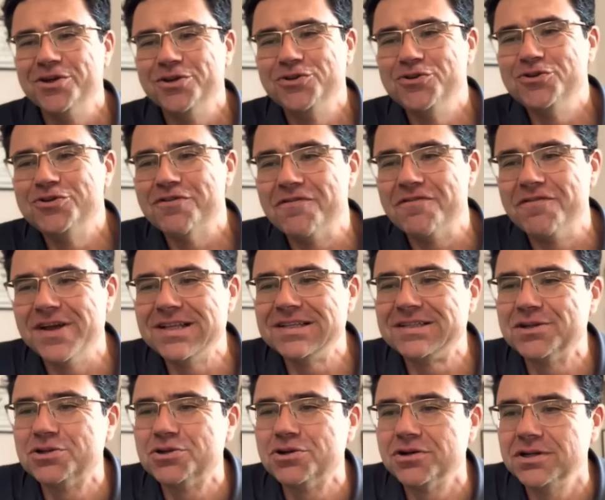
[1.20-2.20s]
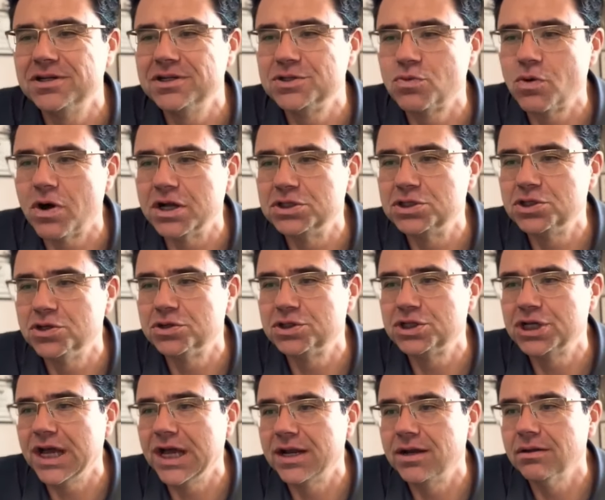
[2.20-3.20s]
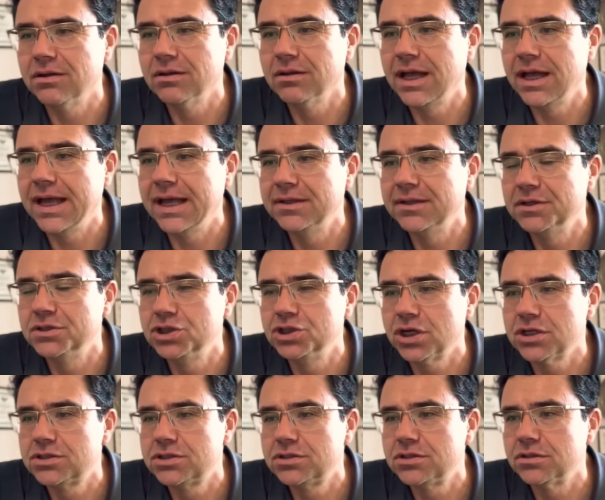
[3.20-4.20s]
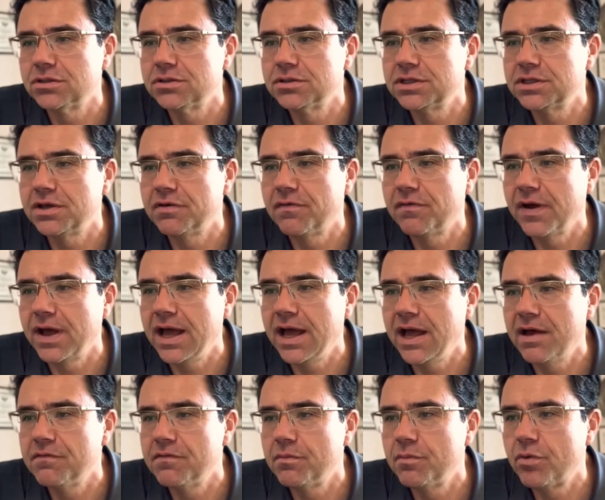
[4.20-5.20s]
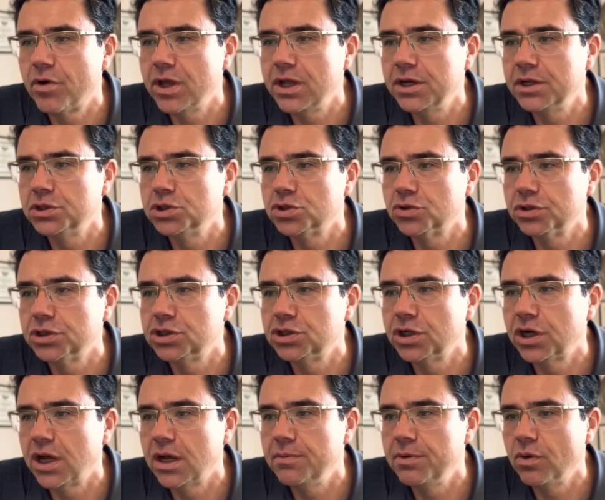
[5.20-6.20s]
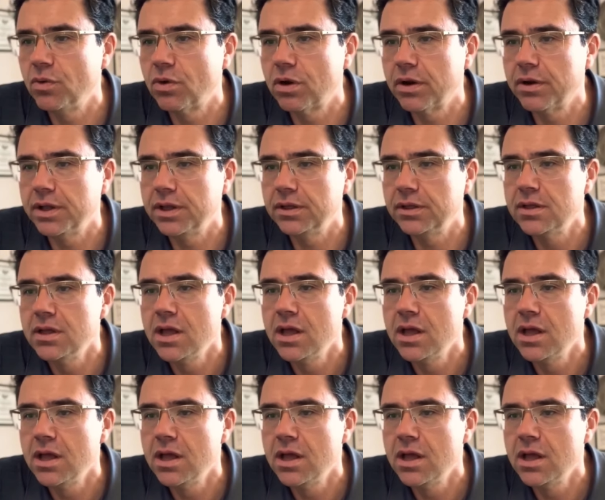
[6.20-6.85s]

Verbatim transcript: Do defense attorneys watch your channel and adjusters? If I have a brain injury, should I be worried?